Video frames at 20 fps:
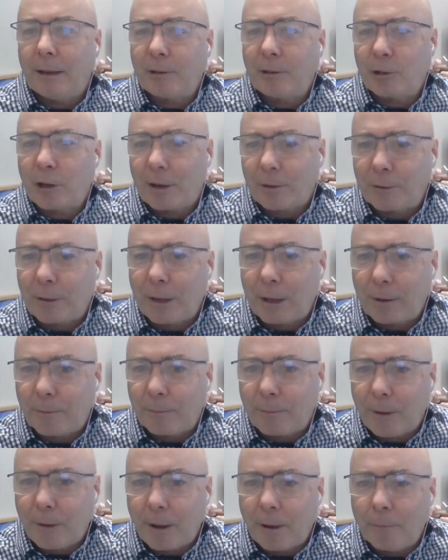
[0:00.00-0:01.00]
chunk then
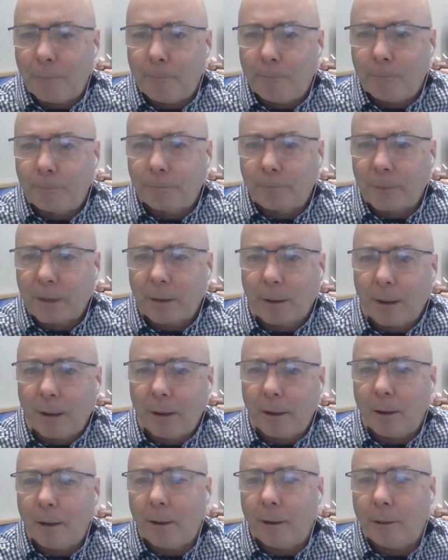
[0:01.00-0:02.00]
of
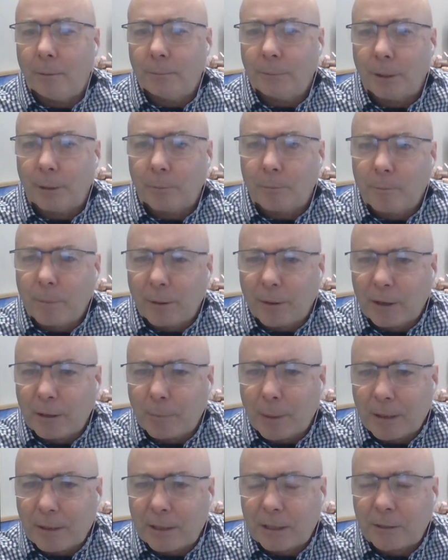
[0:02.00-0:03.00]
I think it's
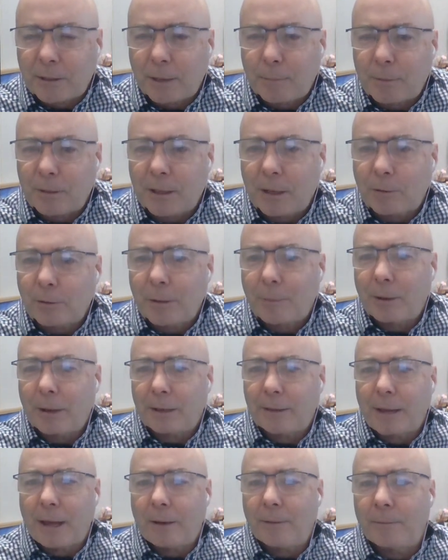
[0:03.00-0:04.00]
about 16% or something
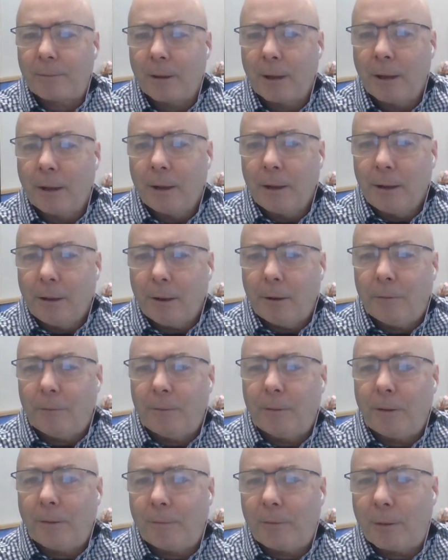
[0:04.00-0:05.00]
like that of
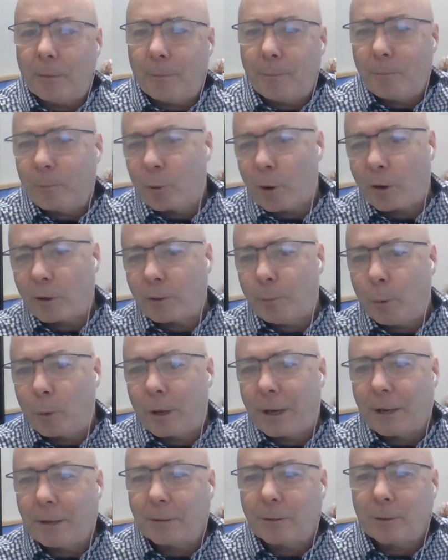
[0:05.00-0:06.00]
the gross
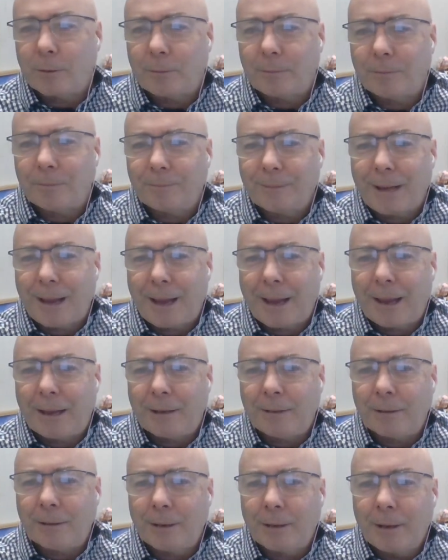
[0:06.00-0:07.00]
bookings,
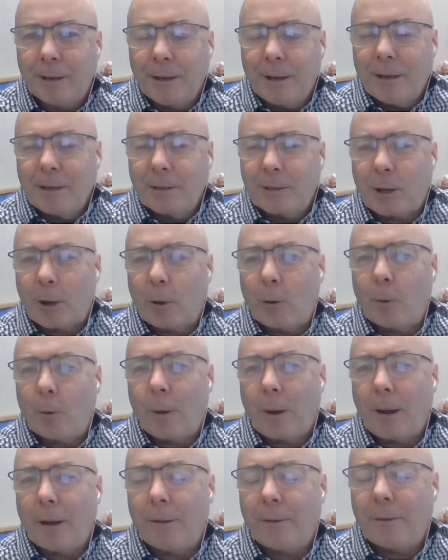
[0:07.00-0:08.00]
and so
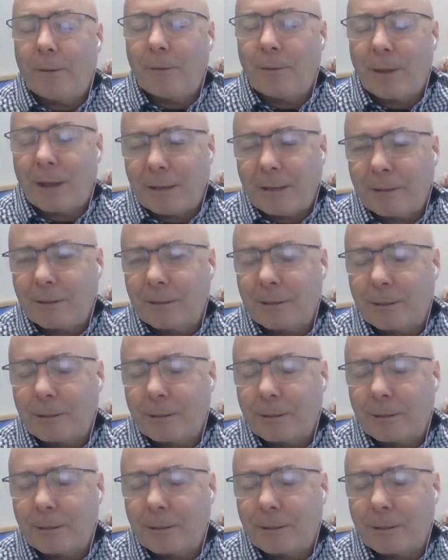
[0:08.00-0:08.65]
there